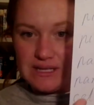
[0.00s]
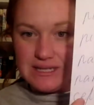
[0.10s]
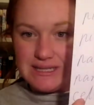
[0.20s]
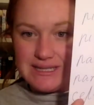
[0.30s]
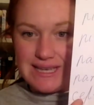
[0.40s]

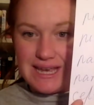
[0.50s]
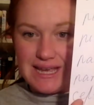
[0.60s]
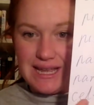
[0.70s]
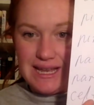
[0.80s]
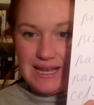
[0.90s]

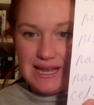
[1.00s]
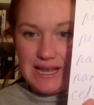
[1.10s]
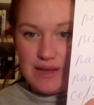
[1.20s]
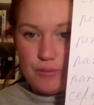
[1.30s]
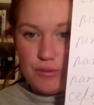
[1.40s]

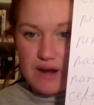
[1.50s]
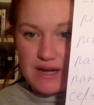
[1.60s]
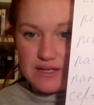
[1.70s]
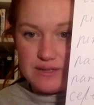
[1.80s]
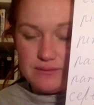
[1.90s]

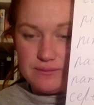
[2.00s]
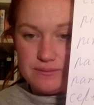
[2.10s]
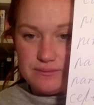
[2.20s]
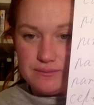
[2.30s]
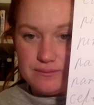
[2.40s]
Celebrate.
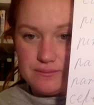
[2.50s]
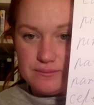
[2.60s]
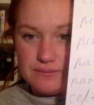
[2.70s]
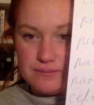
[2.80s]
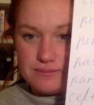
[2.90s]

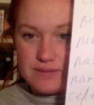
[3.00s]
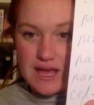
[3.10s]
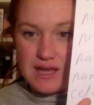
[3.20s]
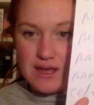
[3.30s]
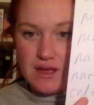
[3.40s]

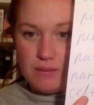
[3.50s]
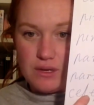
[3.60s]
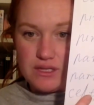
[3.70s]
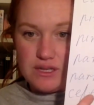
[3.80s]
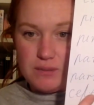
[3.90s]
Okay?
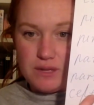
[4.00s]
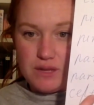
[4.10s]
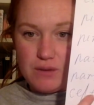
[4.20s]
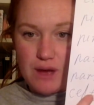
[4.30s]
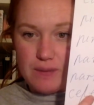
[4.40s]
Because
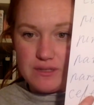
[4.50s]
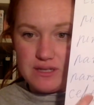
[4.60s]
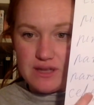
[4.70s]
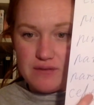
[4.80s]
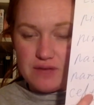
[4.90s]
typically what happens
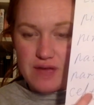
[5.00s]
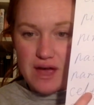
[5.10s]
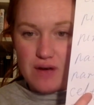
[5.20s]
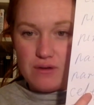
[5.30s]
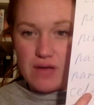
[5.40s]
is
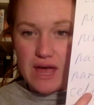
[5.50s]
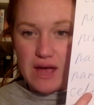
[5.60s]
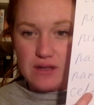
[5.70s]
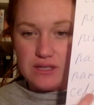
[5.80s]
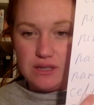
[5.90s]

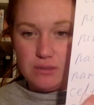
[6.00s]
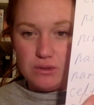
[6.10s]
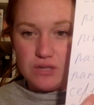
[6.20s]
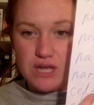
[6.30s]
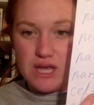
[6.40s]
our
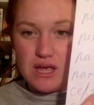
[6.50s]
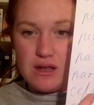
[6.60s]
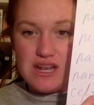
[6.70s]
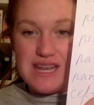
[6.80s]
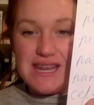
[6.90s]
syllables
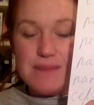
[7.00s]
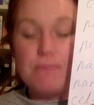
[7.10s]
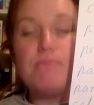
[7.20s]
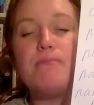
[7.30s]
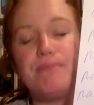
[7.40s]

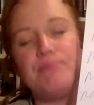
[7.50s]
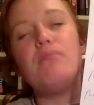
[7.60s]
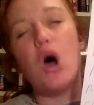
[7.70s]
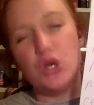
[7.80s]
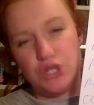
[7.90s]

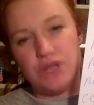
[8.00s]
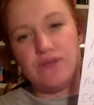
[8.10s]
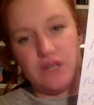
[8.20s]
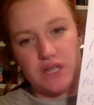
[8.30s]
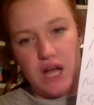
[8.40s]
most of
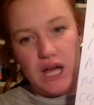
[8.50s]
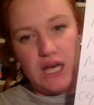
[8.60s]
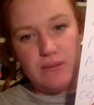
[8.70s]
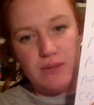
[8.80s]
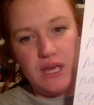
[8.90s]
the
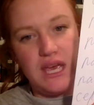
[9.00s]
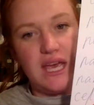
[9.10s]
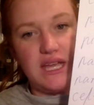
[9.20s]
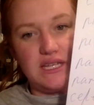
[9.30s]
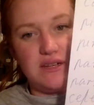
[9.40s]
time
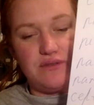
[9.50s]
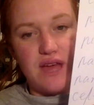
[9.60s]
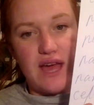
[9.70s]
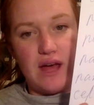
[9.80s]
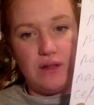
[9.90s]
end in a
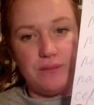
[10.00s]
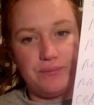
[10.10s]
vowel.